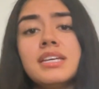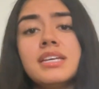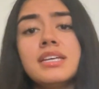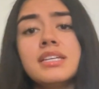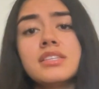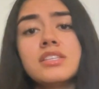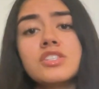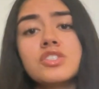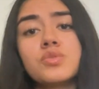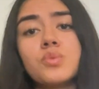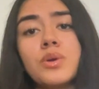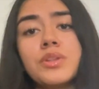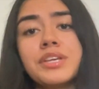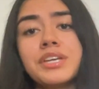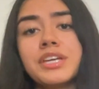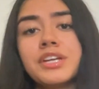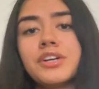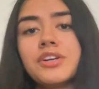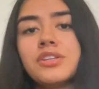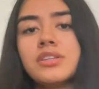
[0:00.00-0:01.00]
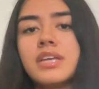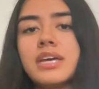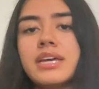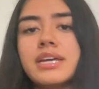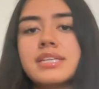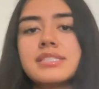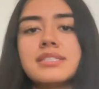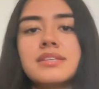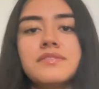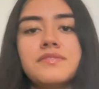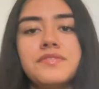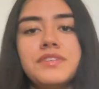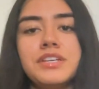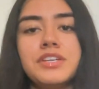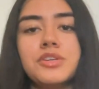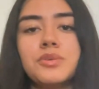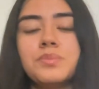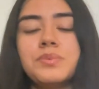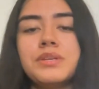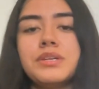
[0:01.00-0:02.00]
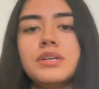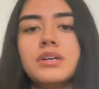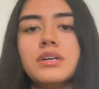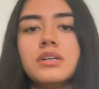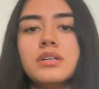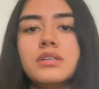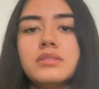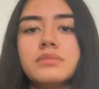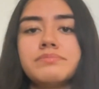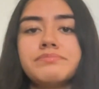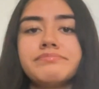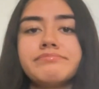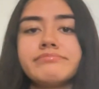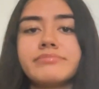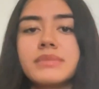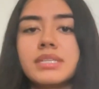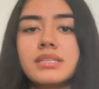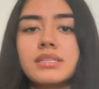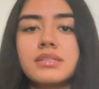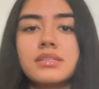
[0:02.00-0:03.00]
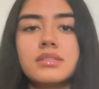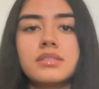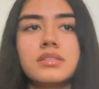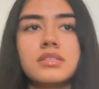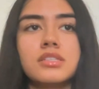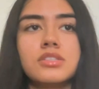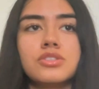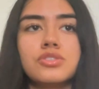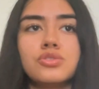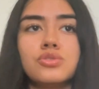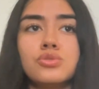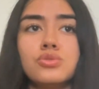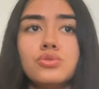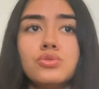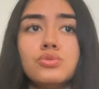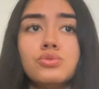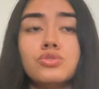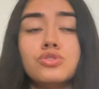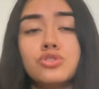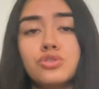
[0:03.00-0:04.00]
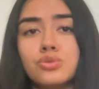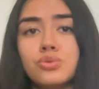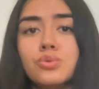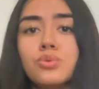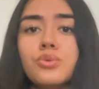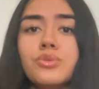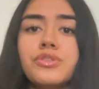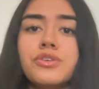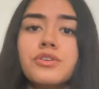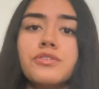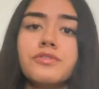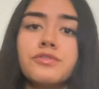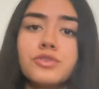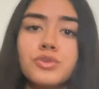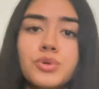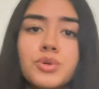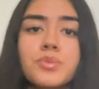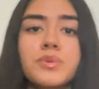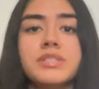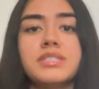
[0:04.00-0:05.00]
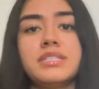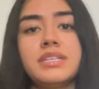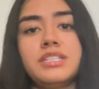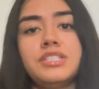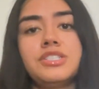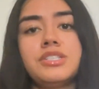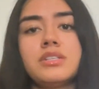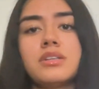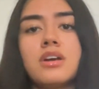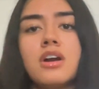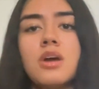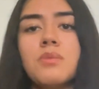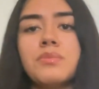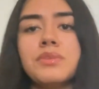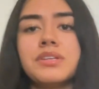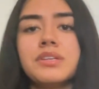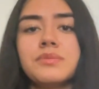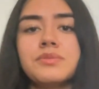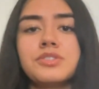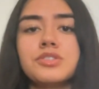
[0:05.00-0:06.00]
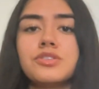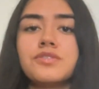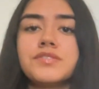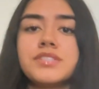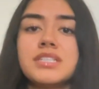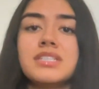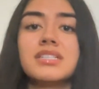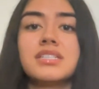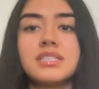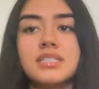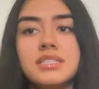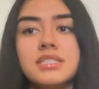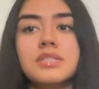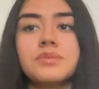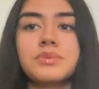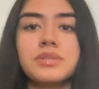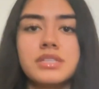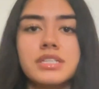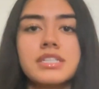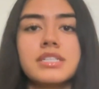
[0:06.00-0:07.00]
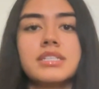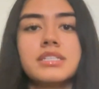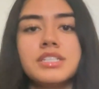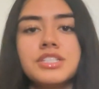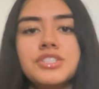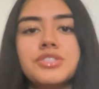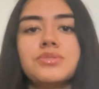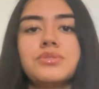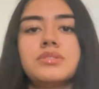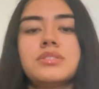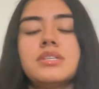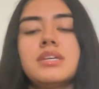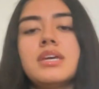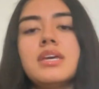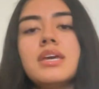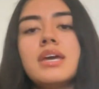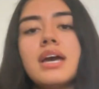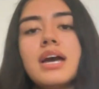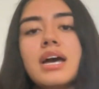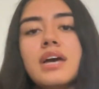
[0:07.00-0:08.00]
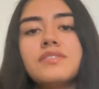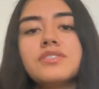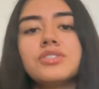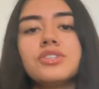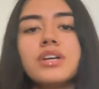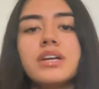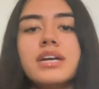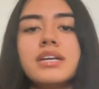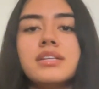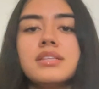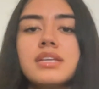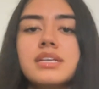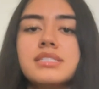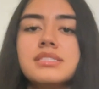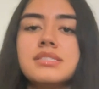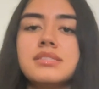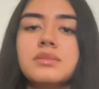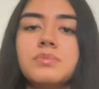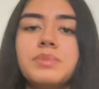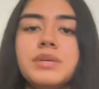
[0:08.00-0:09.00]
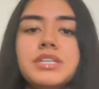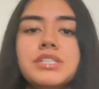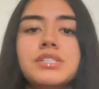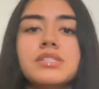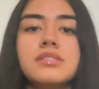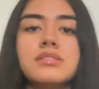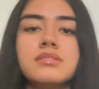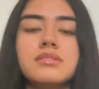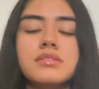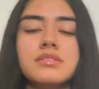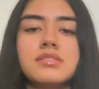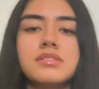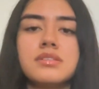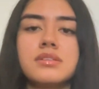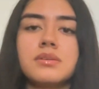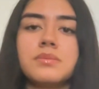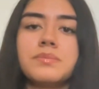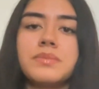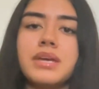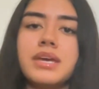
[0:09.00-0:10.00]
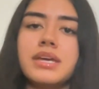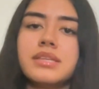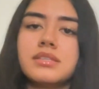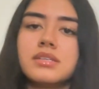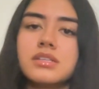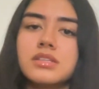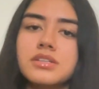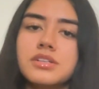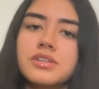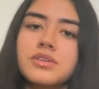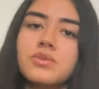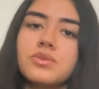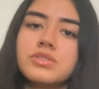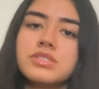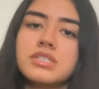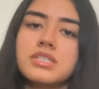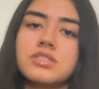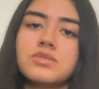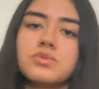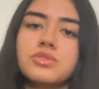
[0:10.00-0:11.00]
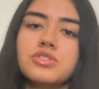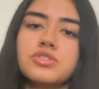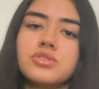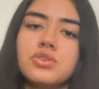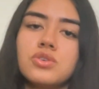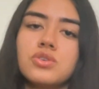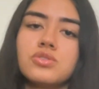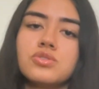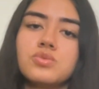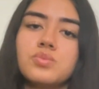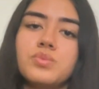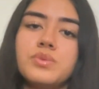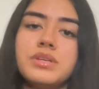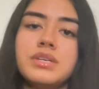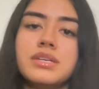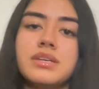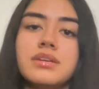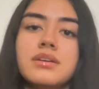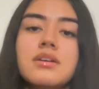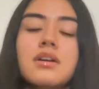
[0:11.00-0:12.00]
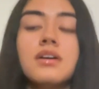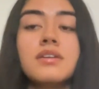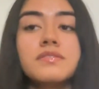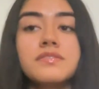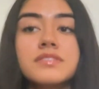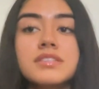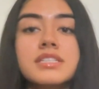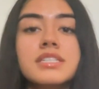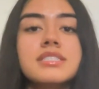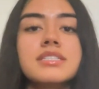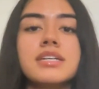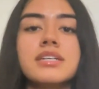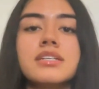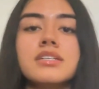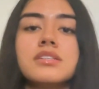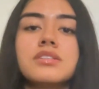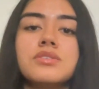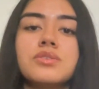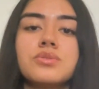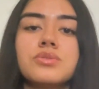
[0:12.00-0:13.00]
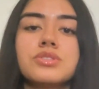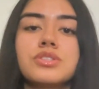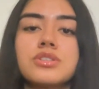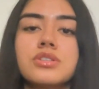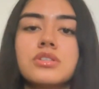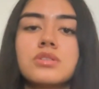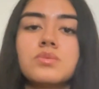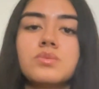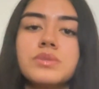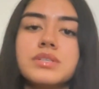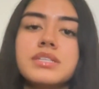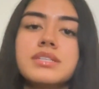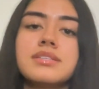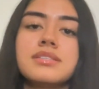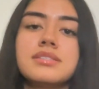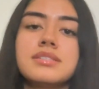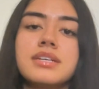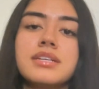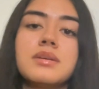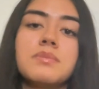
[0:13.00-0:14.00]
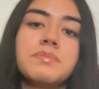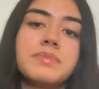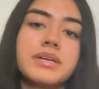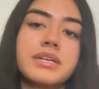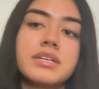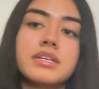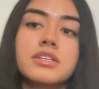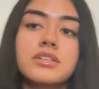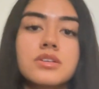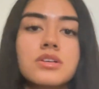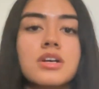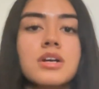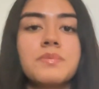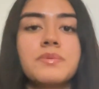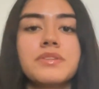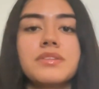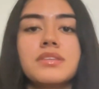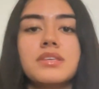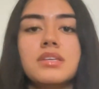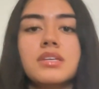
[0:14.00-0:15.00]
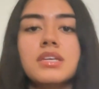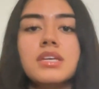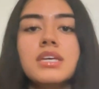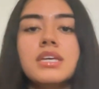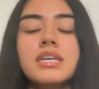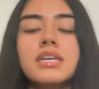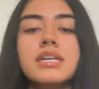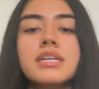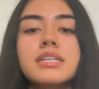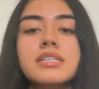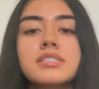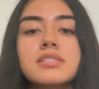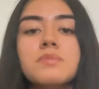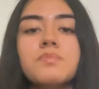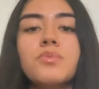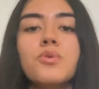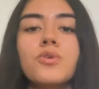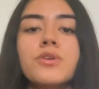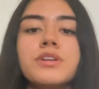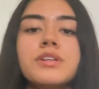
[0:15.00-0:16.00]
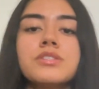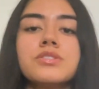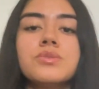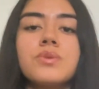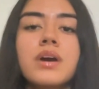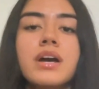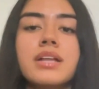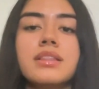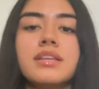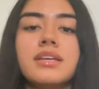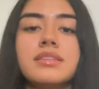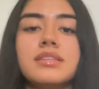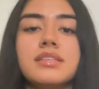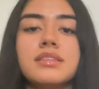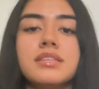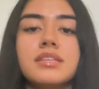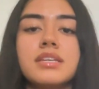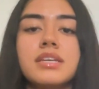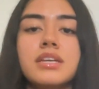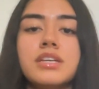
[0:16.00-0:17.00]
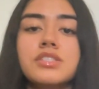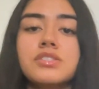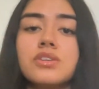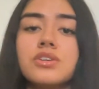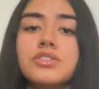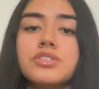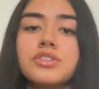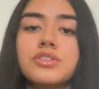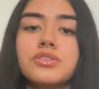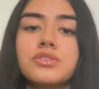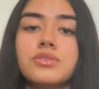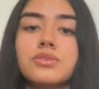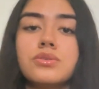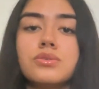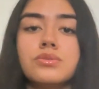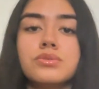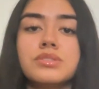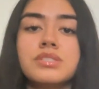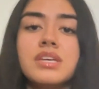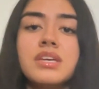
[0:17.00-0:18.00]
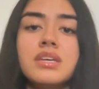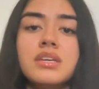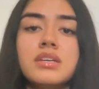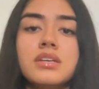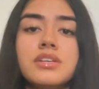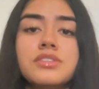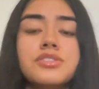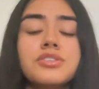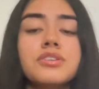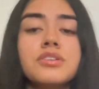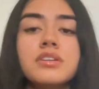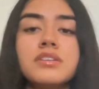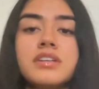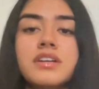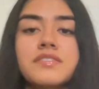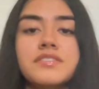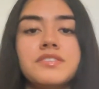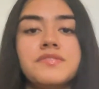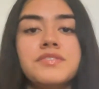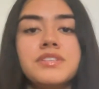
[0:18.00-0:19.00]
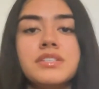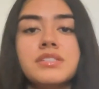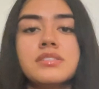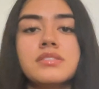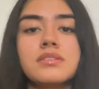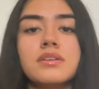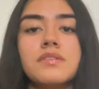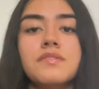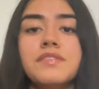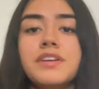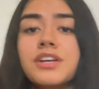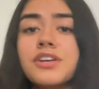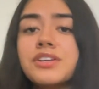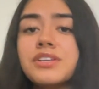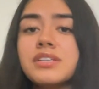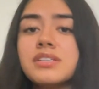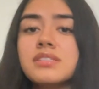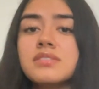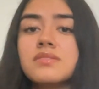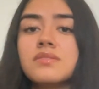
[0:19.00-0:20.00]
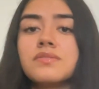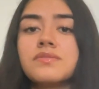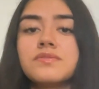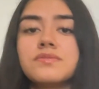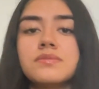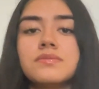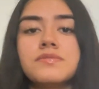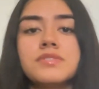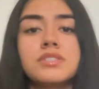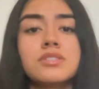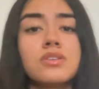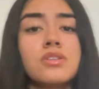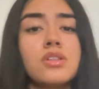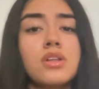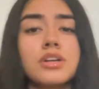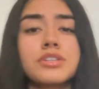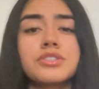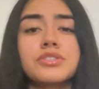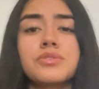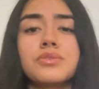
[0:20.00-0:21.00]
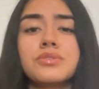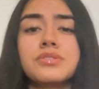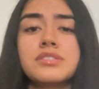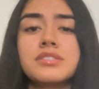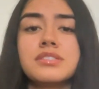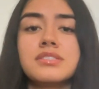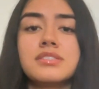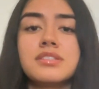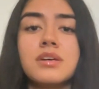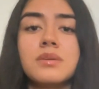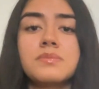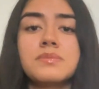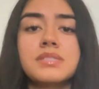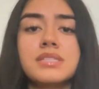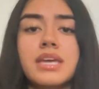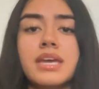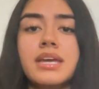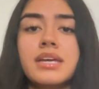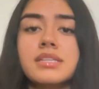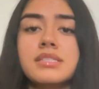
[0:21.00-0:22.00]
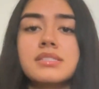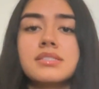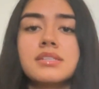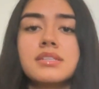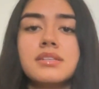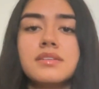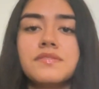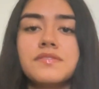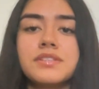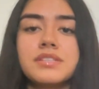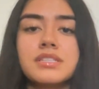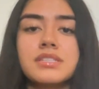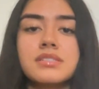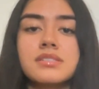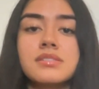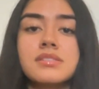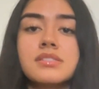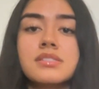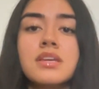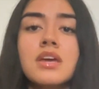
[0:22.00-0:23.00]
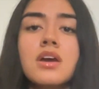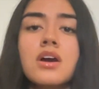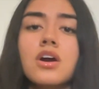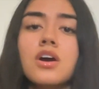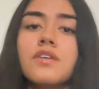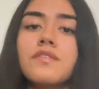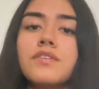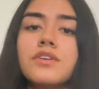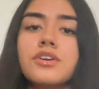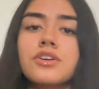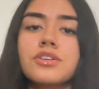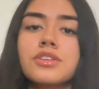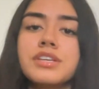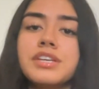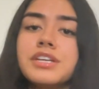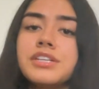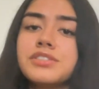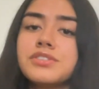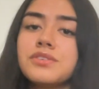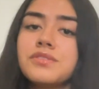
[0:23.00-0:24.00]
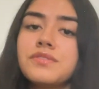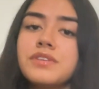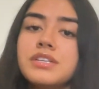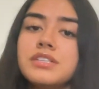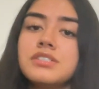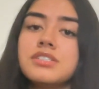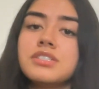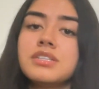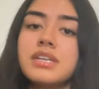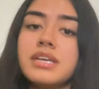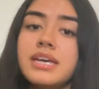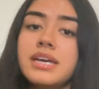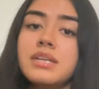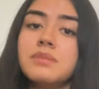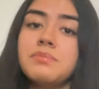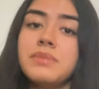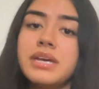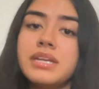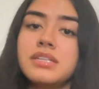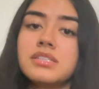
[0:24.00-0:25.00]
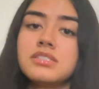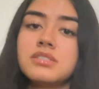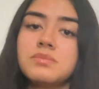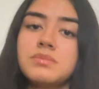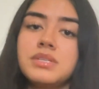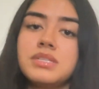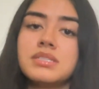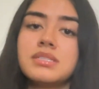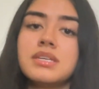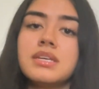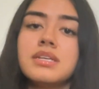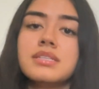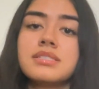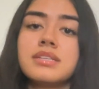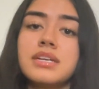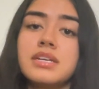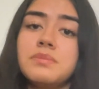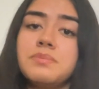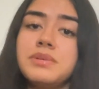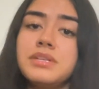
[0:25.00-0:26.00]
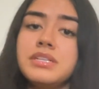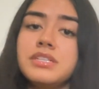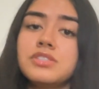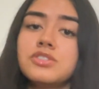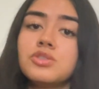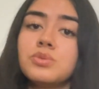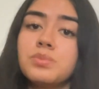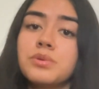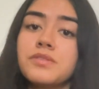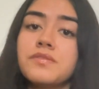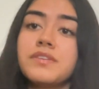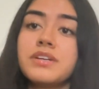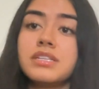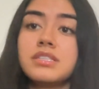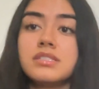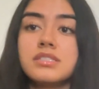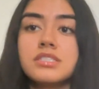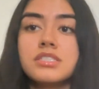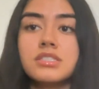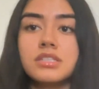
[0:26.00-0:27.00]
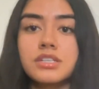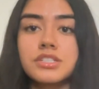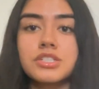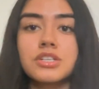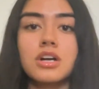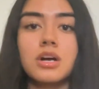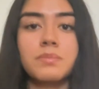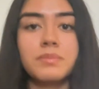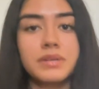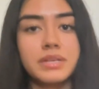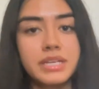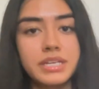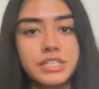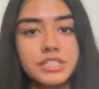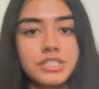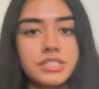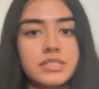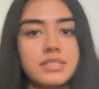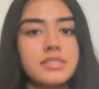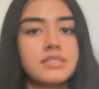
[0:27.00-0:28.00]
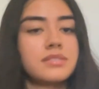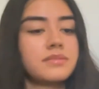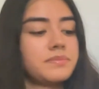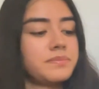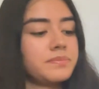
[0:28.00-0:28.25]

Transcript: The swelling in her legs and feet could be due to the fluid retention commonly observed in kidney-related issues. After analyzing the patient's system and the clinical test results, we can confidently diagnose her with diabetic neuropathy. It is important to highlight that the case undergoes interconnectedness of various physiological systems and significance of early intervention and management diabetes to prevent such complications.